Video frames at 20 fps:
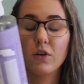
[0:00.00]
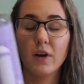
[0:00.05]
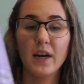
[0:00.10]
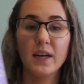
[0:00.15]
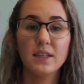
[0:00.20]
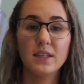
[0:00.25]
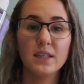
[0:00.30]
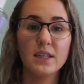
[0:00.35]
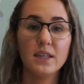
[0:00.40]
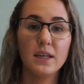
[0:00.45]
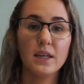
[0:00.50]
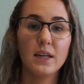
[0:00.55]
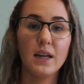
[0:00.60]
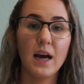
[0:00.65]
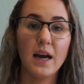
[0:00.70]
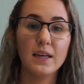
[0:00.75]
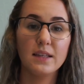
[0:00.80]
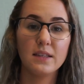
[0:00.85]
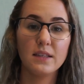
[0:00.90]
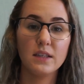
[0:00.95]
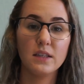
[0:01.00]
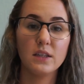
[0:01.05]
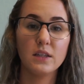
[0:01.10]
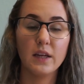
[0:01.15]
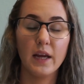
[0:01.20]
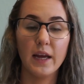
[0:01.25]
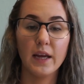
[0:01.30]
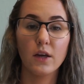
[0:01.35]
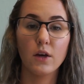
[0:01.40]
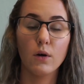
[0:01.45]
Granted, I did
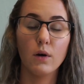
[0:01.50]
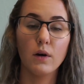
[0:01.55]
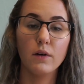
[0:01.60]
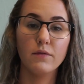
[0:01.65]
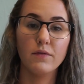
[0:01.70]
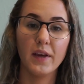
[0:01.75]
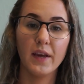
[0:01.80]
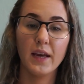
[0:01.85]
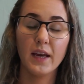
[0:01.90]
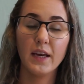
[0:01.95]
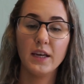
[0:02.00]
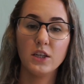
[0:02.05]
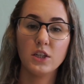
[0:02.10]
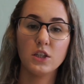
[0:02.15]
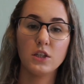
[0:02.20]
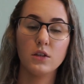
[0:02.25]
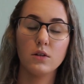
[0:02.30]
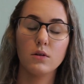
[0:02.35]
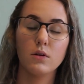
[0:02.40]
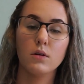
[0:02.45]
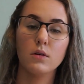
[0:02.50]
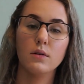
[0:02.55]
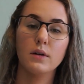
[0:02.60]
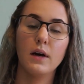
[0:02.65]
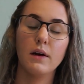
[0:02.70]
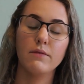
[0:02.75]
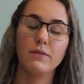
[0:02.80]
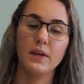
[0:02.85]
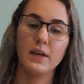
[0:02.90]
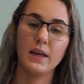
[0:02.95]
like go on vacation, or
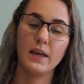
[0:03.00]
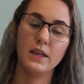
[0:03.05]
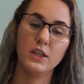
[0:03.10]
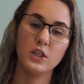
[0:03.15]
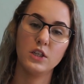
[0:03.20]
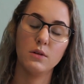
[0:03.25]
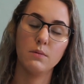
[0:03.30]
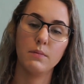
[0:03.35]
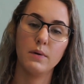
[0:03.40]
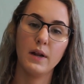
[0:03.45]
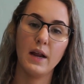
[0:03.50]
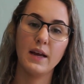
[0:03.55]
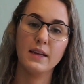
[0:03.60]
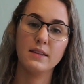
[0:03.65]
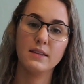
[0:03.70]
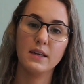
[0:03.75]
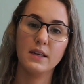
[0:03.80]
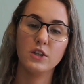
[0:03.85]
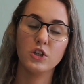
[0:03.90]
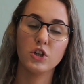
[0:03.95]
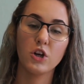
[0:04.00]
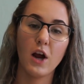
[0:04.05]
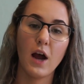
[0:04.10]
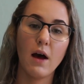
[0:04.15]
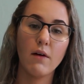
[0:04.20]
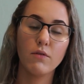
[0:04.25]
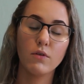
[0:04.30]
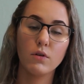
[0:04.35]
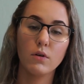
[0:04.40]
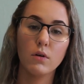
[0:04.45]
not vacation, but I did
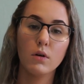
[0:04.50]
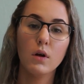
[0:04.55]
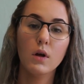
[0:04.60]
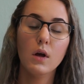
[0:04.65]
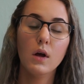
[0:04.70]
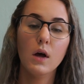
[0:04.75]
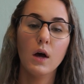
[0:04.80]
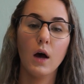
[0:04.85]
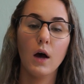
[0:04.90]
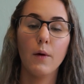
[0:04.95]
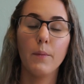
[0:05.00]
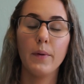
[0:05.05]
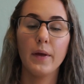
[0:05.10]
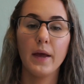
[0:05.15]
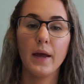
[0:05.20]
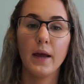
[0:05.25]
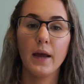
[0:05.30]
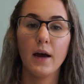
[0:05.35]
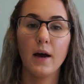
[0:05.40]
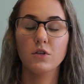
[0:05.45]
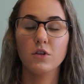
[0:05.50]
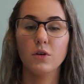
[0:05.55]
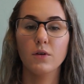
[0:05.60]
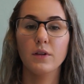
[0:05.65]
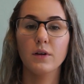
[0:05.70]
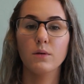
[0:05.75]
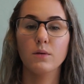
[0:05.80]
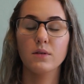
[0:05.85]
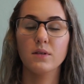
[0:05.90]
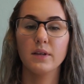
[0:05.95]
travel a bit. So
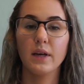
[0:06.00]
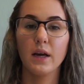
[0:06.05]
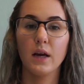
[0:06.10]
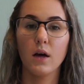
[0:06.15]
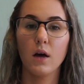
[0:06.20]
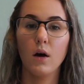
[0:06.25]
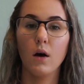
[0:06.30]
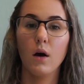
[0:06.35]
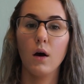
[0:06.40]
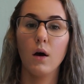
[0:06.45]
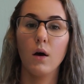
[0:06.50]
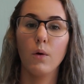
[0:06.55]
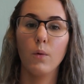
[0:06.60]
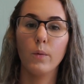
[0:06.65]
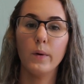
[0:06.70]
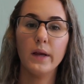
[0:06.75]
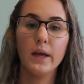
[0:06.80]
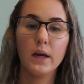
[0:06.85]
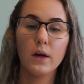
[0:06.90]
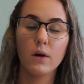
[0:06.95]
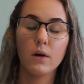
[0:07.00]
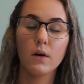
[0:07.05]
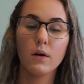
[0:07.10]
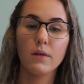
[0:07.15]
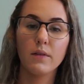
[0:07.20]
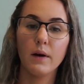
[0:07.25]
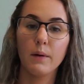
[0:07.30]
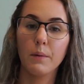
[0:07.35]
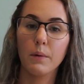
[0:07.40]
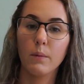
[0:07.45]
there was like a week
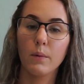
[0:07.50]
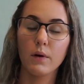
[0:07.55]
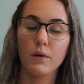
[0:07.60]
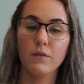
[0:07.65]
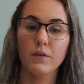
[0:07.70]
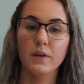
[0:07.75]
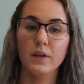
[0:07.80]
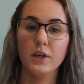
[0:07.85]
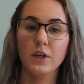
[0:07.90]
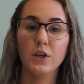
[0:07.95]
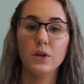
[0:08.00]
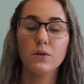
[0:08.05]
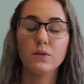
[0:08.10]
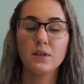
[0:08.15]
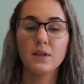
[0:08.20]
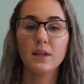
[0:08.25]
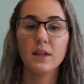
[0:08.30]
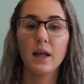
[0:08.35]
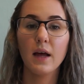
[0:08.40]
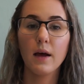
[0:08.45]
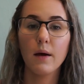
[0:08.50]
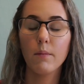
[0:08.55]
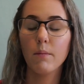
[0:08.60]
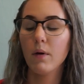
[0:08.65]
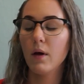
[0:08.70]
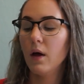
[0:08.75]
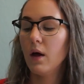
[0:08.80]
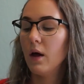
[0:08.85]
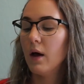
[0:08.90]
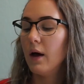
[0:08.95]
that we weren't really using
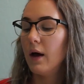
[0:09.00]
them.